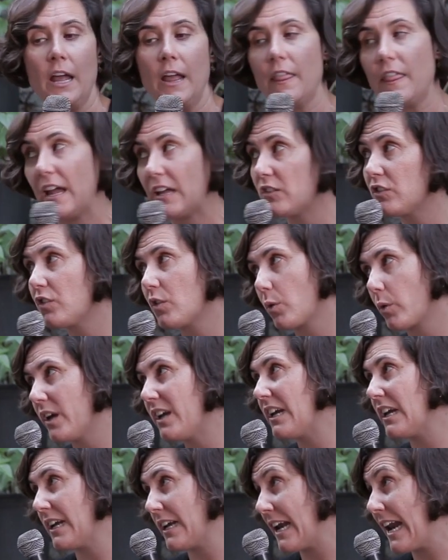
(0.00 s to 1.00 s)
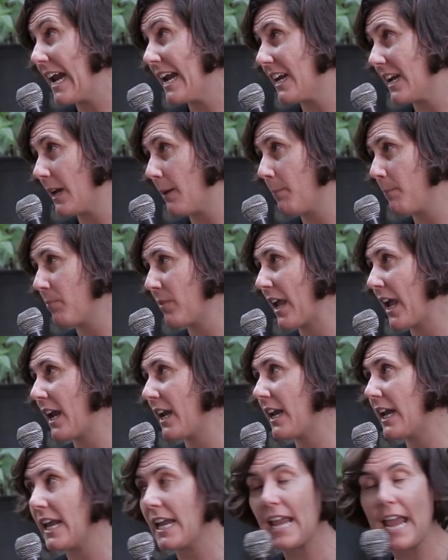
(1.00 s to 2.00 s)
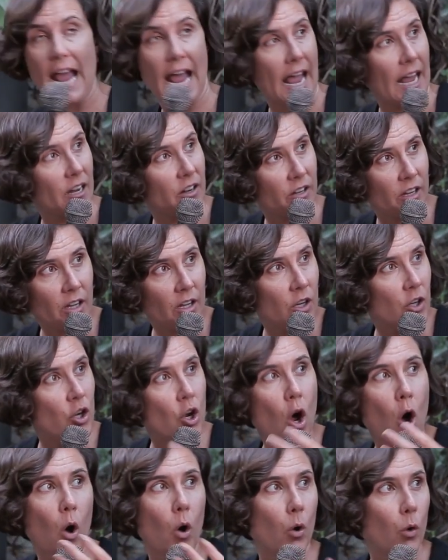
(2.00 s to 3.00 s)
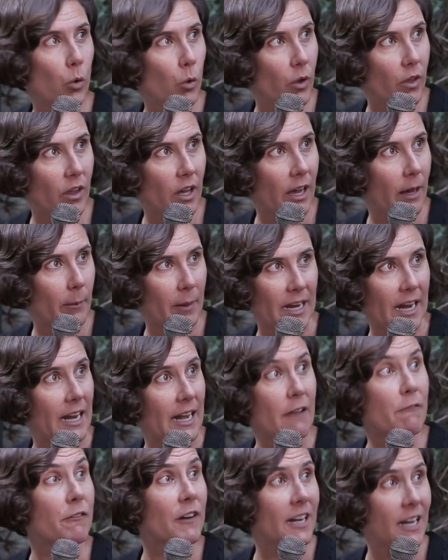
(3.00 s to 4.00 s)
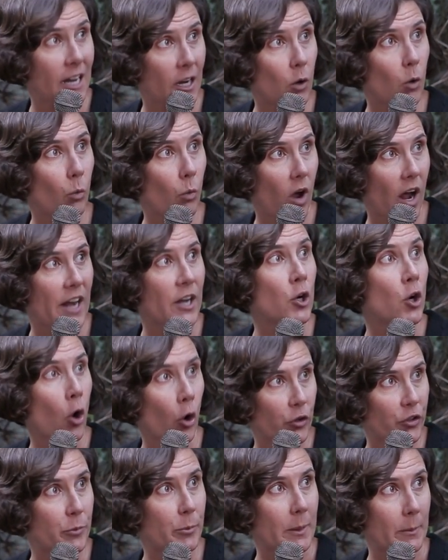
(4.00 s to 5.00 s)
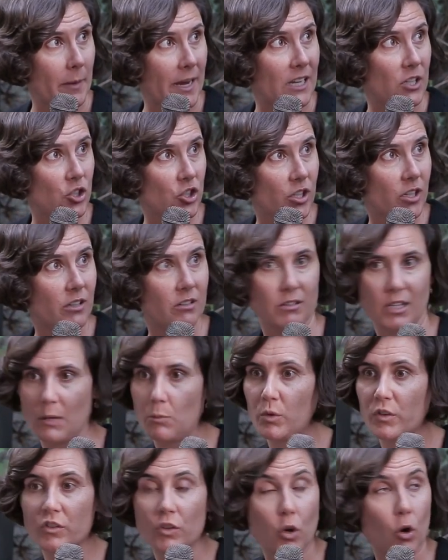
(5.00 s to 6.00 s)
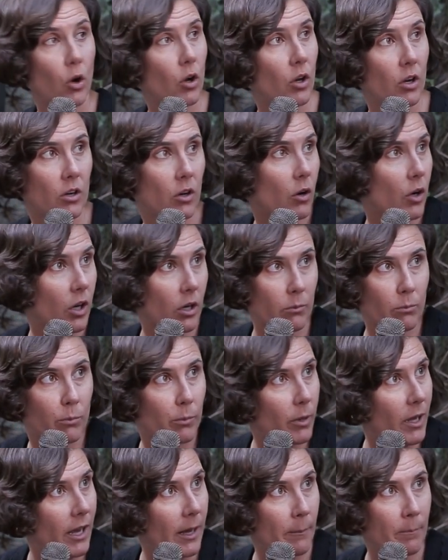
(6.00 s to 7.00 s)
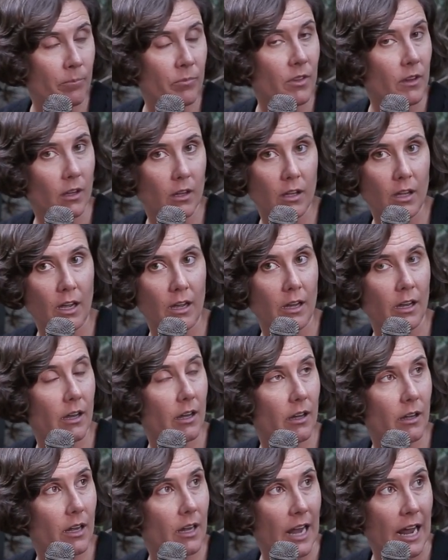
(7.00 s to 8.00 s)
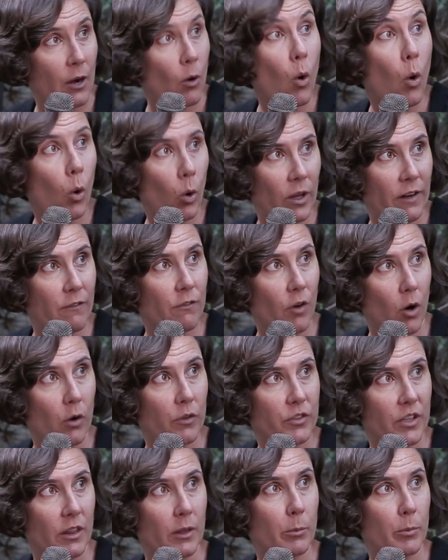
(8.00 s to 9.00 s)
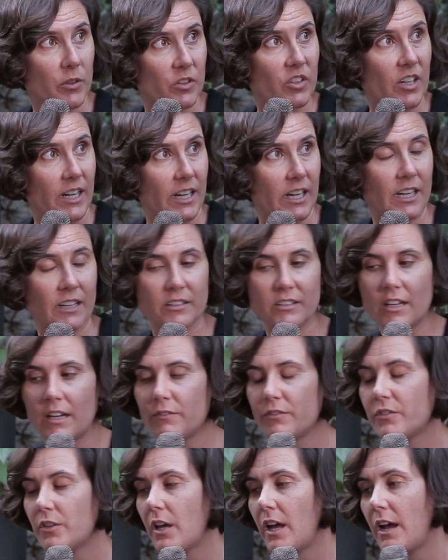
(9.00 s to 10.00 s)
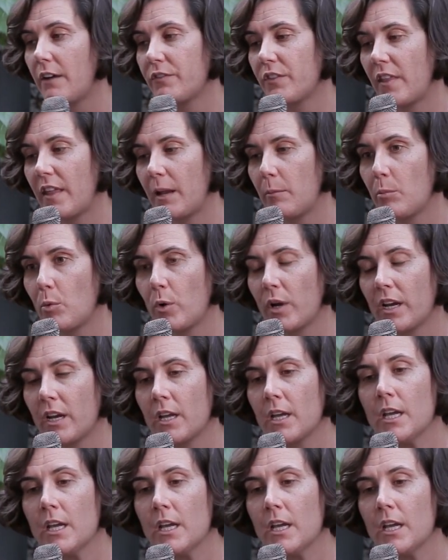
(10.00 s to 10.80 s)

that story didn't need him, and he had no, um, he had every legal right not to be mentioned. He was not not a, um, uh, at all involved in the proceedings after after that point.